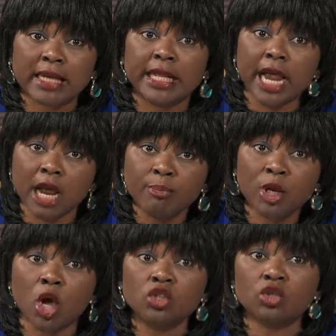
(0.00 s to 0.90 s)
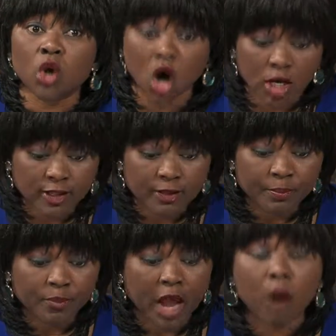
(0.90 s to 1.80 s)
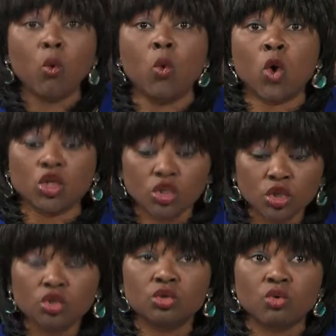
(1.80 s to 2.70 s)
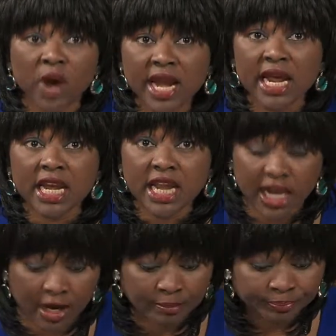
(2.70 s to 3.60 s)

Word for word: The earth belongs to us and we will continue to reign in here.